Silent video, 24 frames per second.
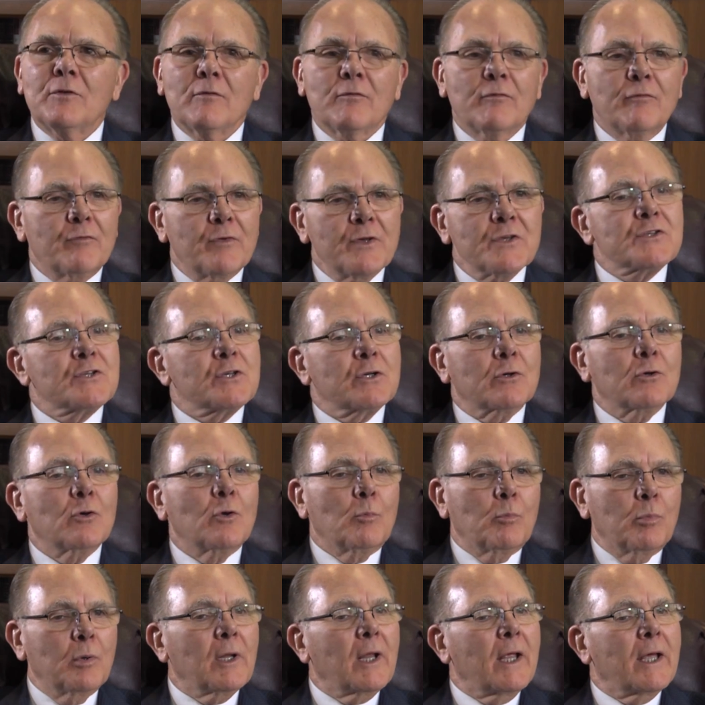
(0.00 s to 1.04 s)
the physical
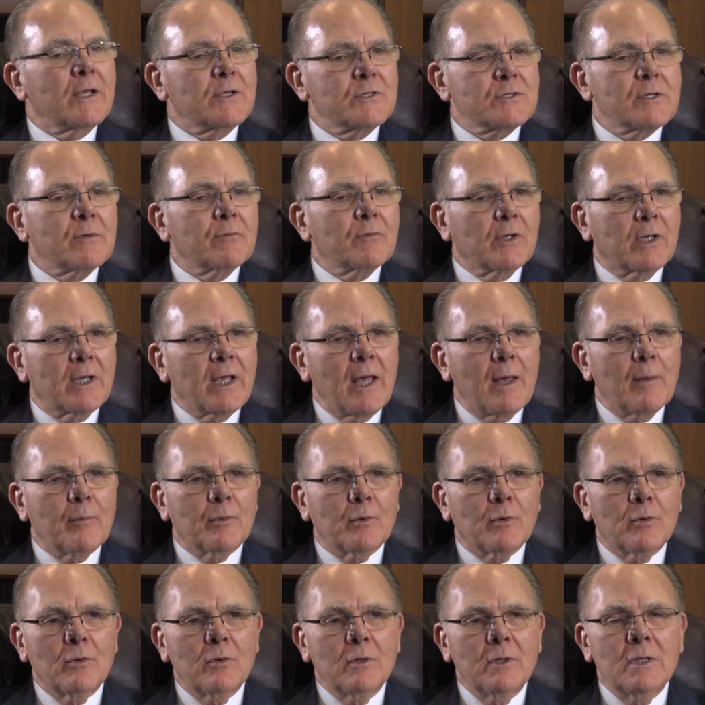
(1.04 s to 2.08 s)
place of the
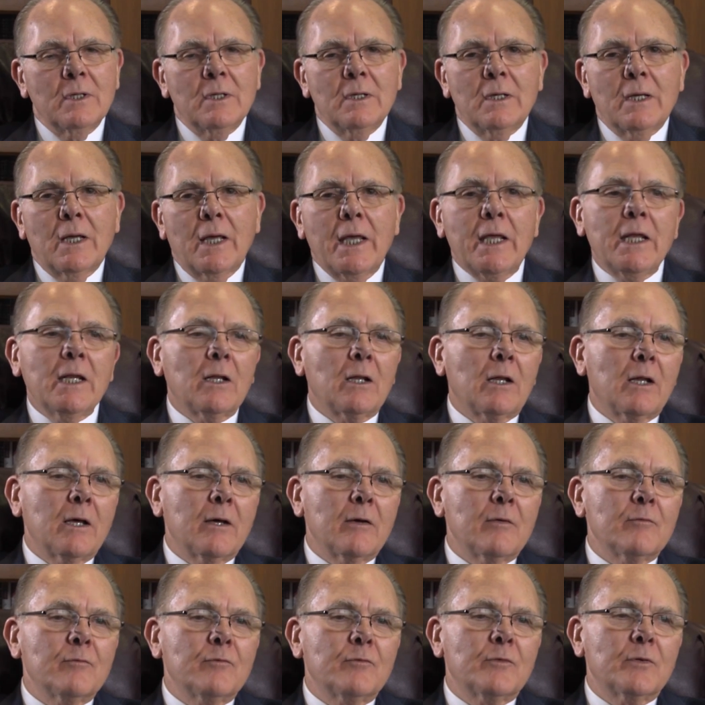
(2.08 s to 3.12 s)
Capitol. He
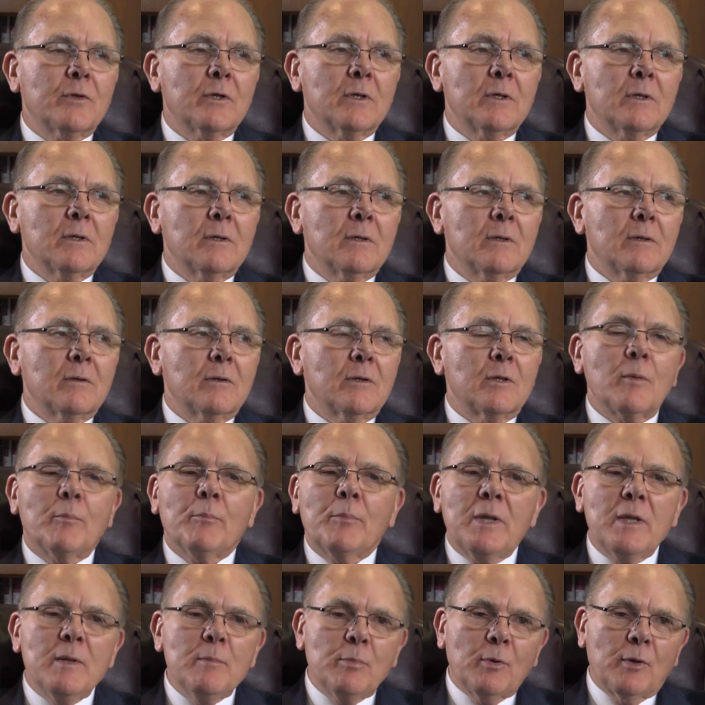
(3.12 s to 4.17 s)
loved the
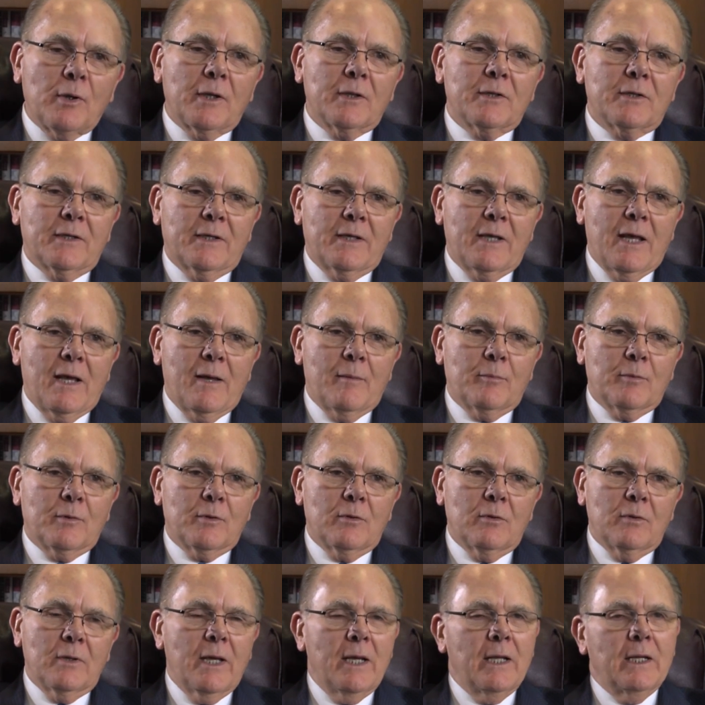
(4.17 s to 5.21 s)
people at the
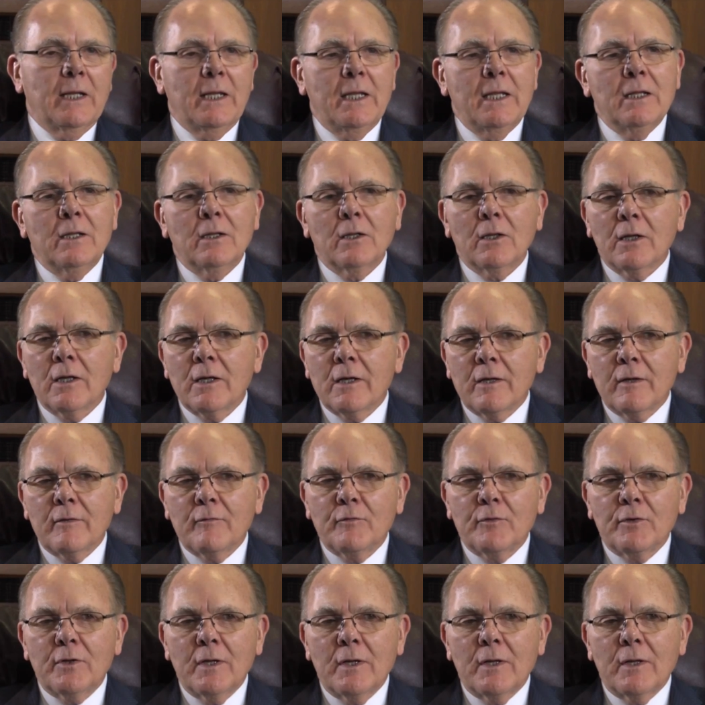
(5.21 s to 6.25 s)
Capitol, and he
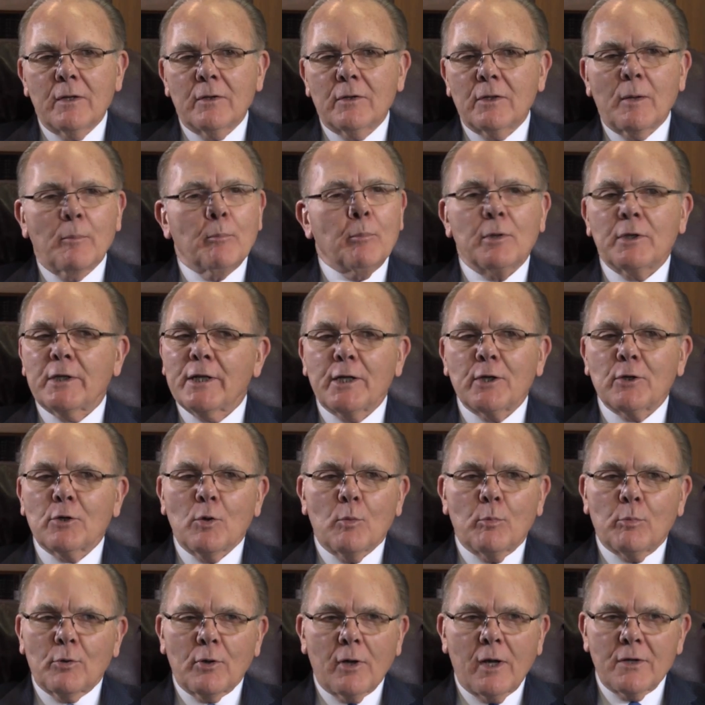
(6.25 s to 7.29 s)
loved the
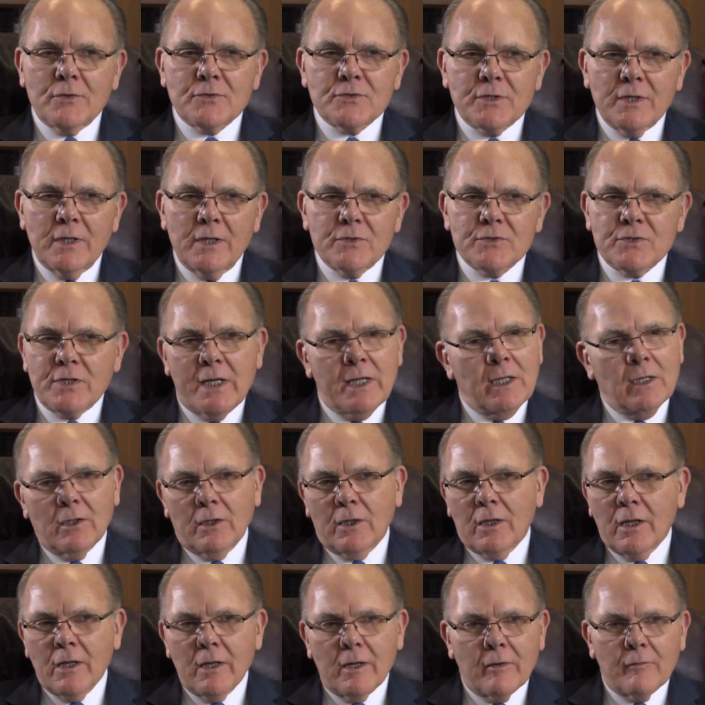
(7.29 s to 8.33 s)
political process. He
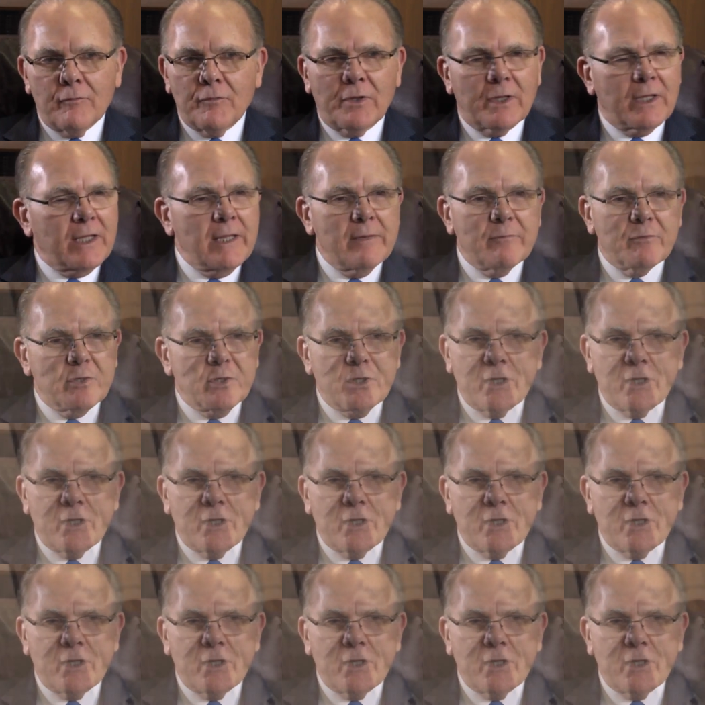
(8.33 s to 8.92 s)
loved the give and